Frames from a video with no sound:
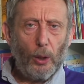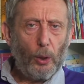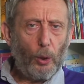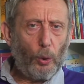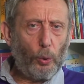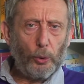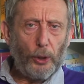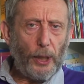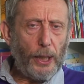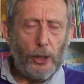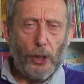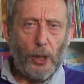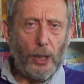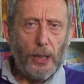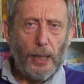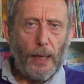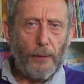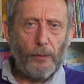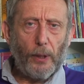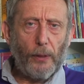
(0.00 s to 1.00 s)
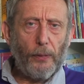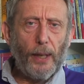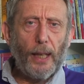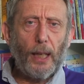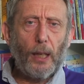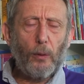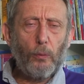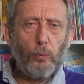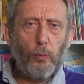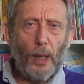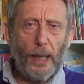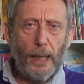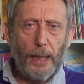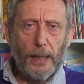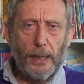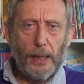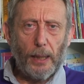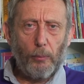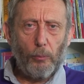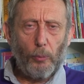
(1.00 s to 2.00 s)
all teachers have to think of
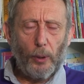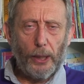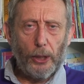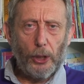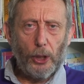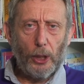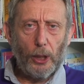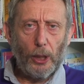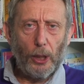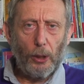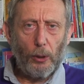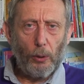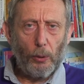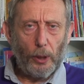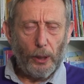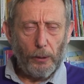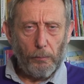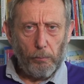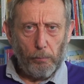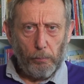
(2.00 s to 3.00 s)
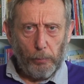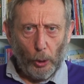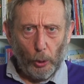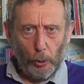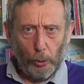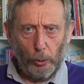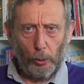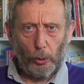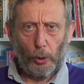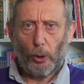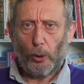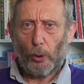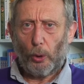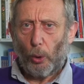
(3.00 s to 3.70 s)
ways in which you can pull